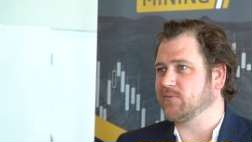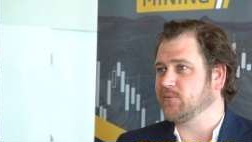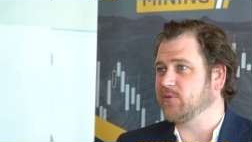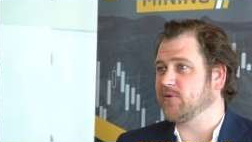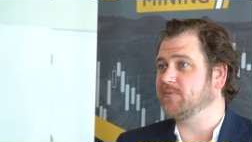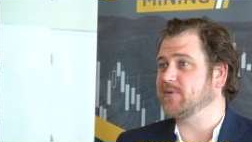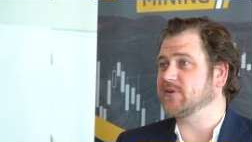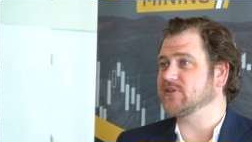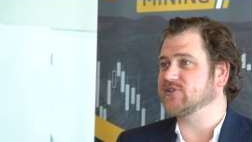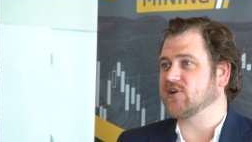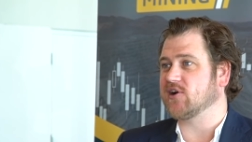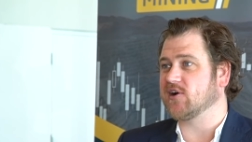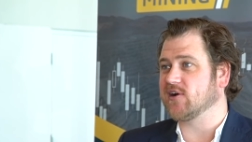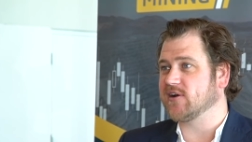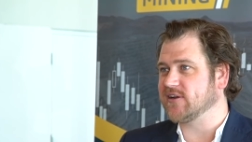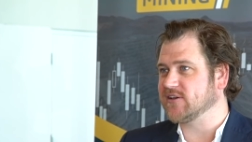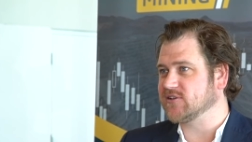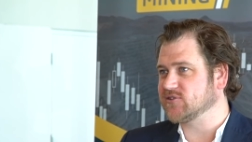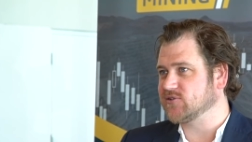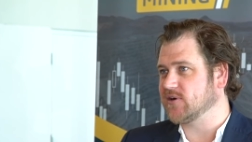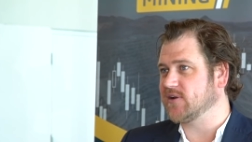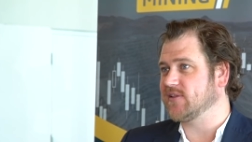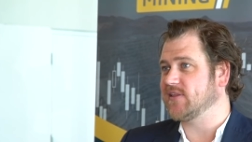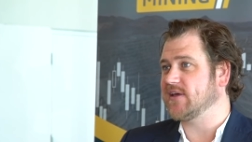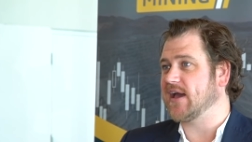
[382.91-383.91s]
We've been targeting
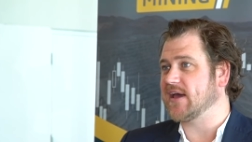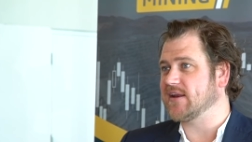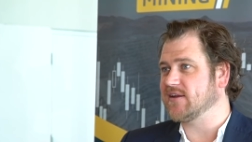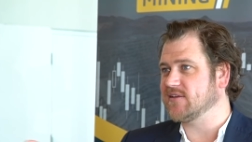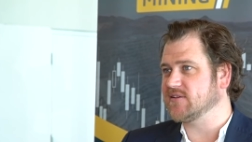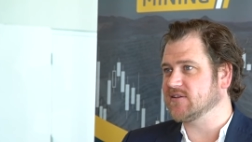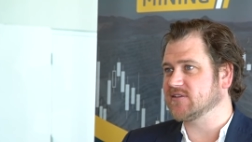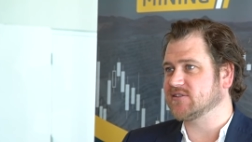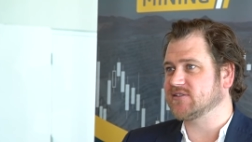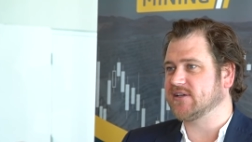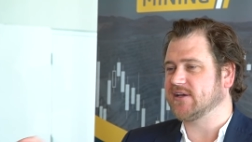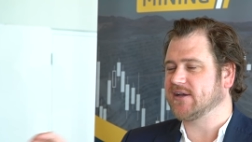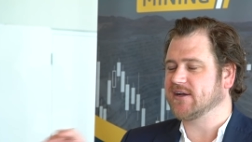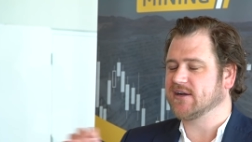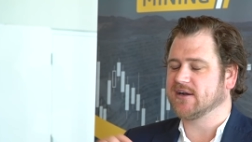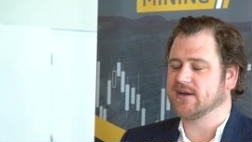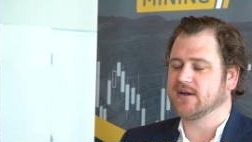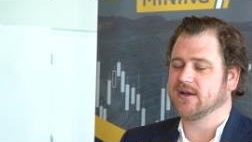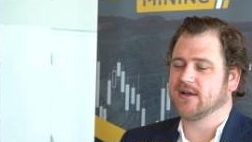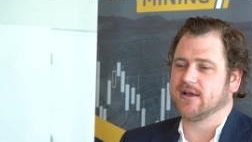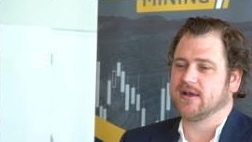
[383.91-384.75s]
sort of the end of this year,